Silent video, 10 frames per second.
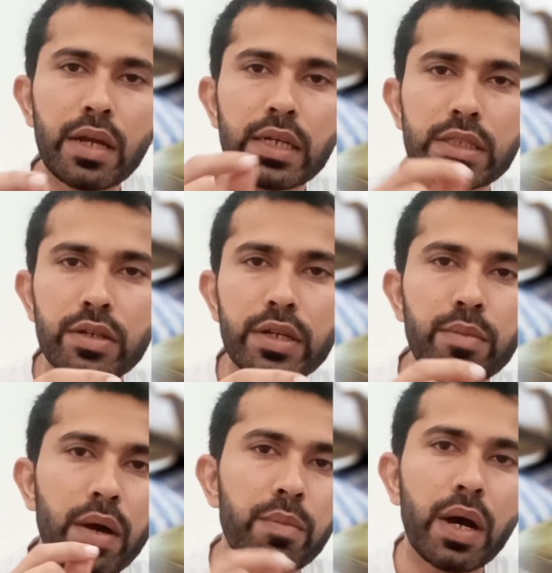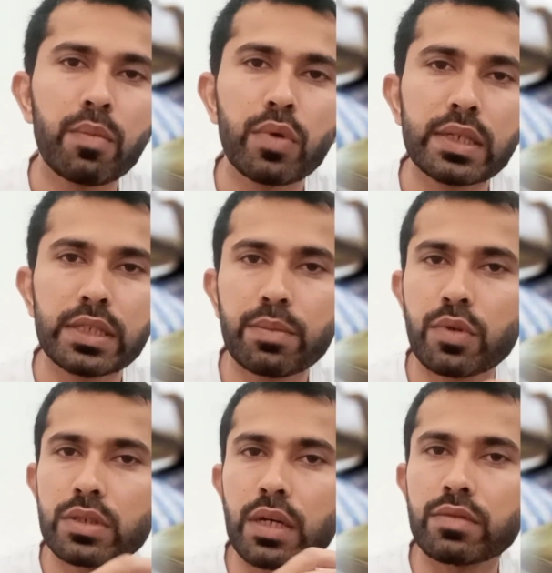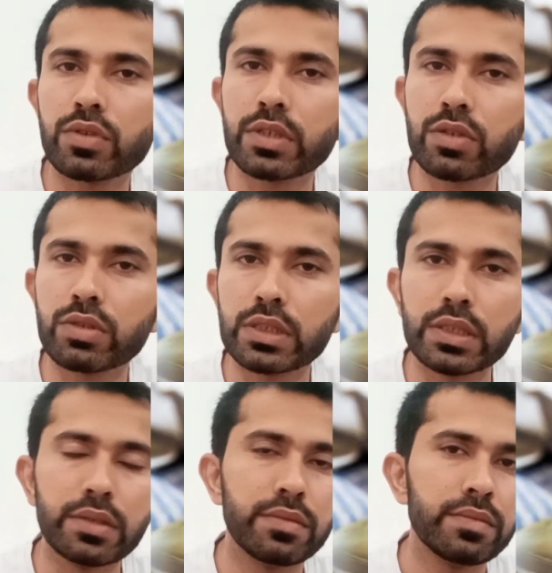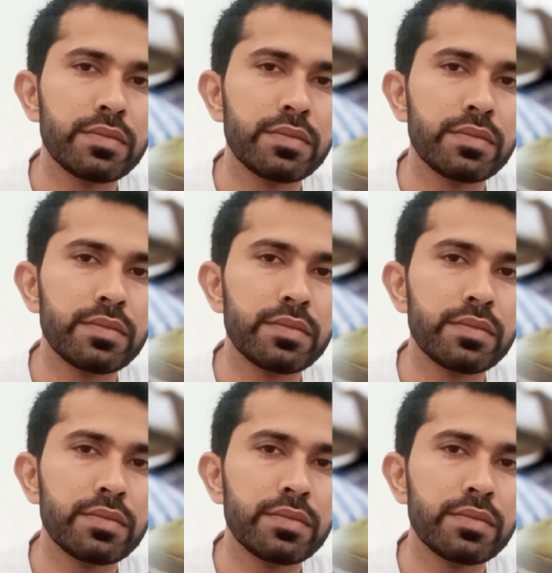and ice cream are popular examples of sweet cuisine.